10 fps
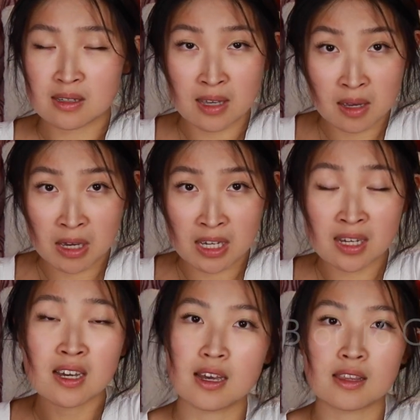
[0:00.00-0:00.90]
gaming,
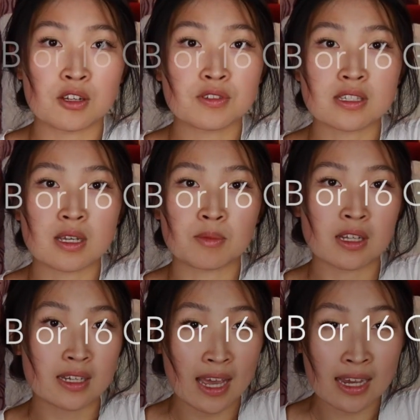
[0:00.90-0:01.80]
then using something
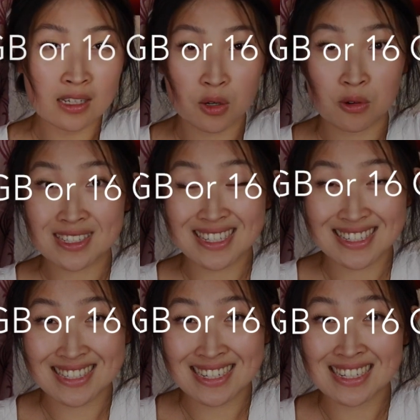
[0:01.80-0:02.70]
like 8 or
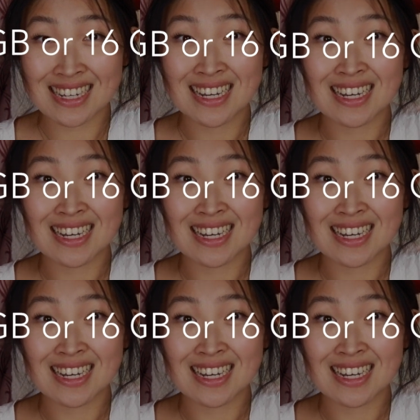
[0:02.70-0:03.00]
16